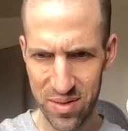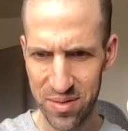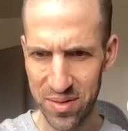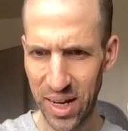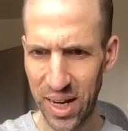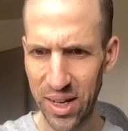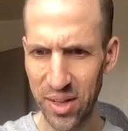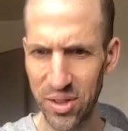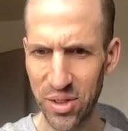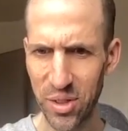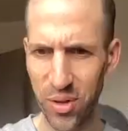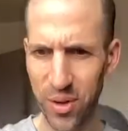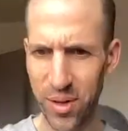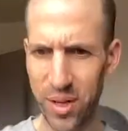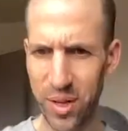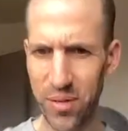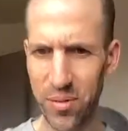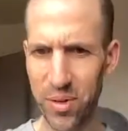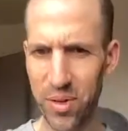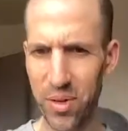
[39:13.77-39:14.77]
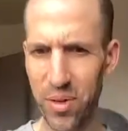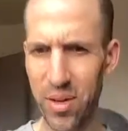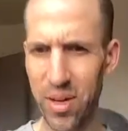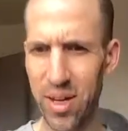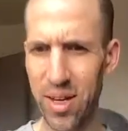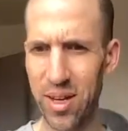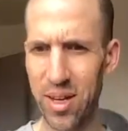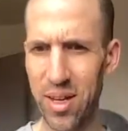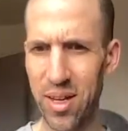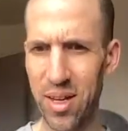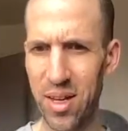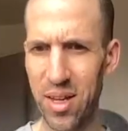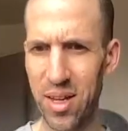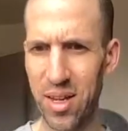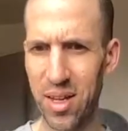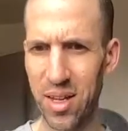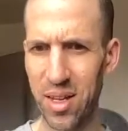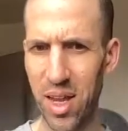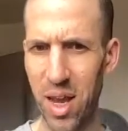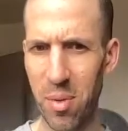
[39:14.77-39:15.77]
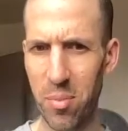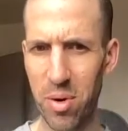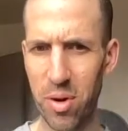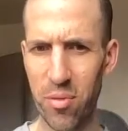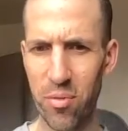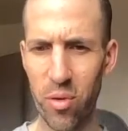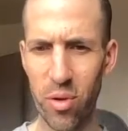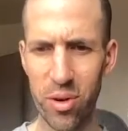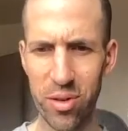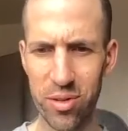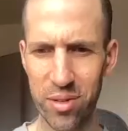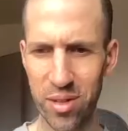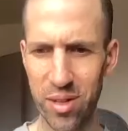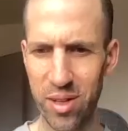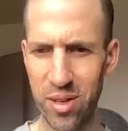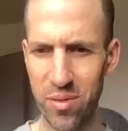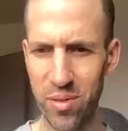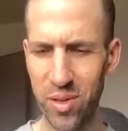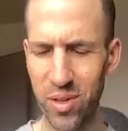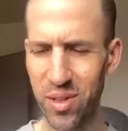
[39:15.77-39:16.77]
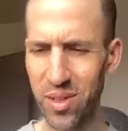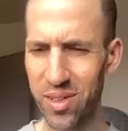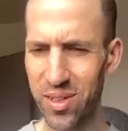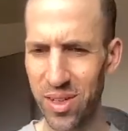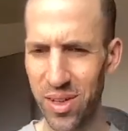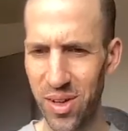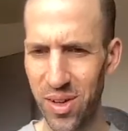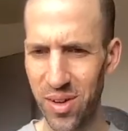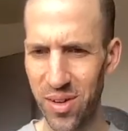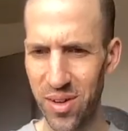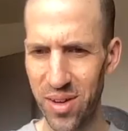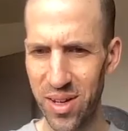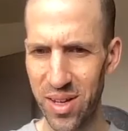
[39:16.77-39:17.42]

I also interviewed uh, Cameron Forsley a few years ago.